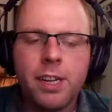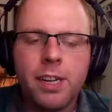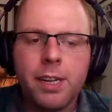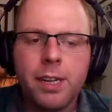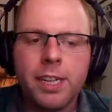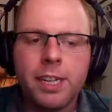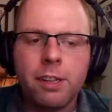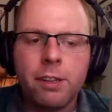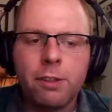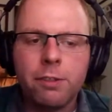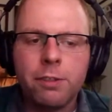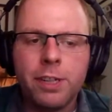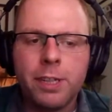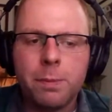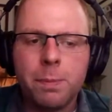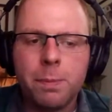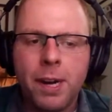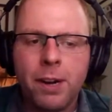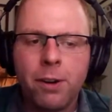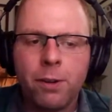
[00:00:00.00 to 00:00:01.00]
uh, including
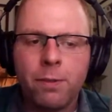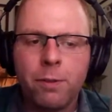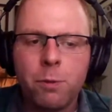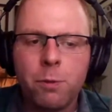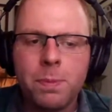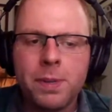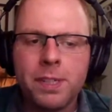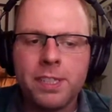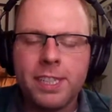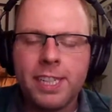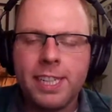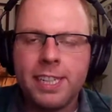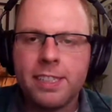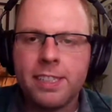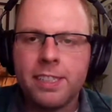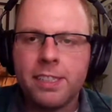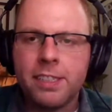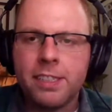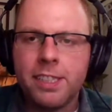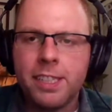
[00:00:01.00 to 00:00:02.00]
the powerful
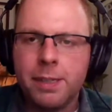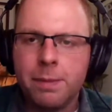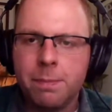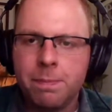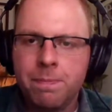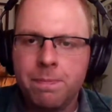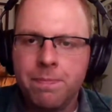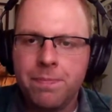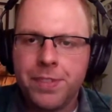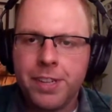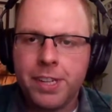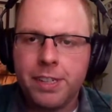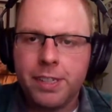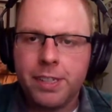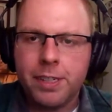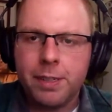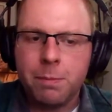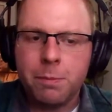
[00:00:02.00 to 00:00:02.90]
Besiktas team, uh, mm-hmm. uh,